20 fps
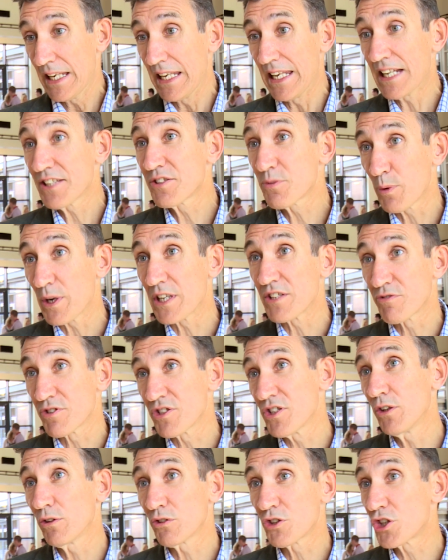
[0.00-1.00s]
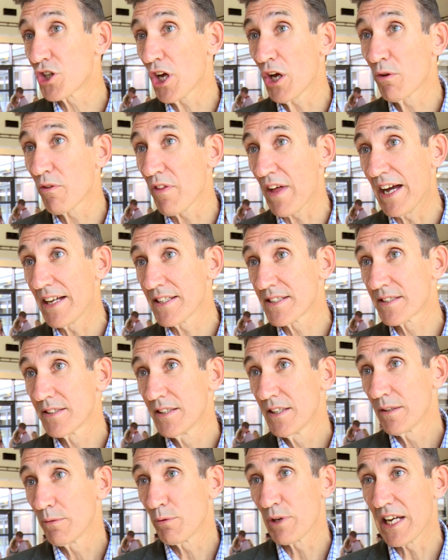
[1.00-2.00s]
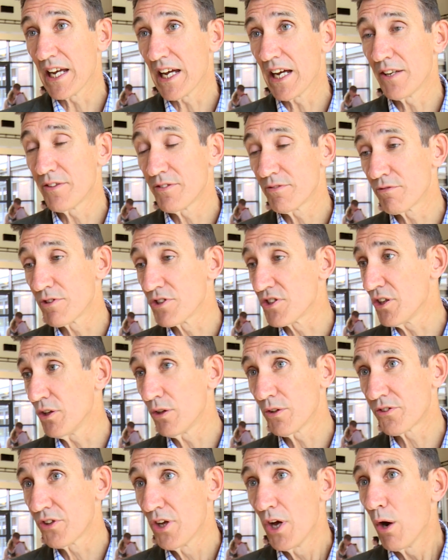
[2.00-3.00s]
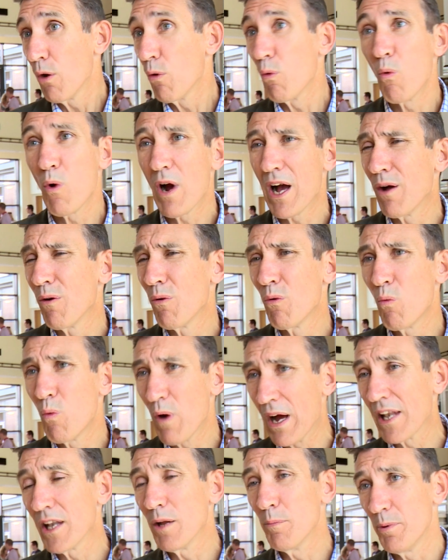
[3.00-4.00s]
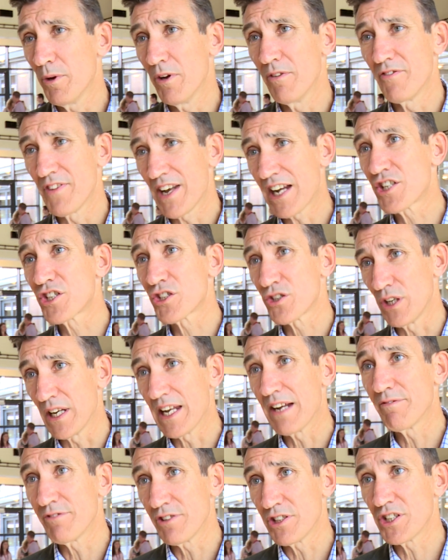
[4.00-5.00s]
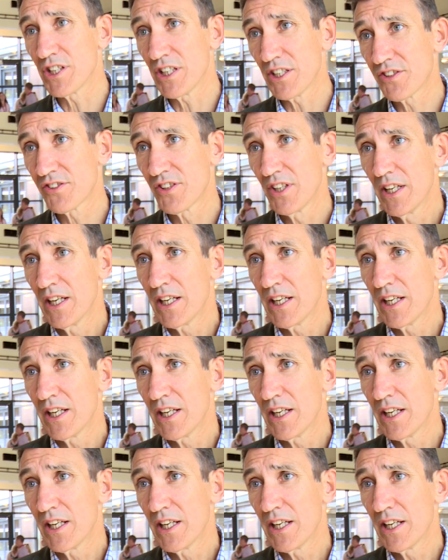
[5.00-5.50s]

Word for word: Last week's results show that we had results well, well above national averages.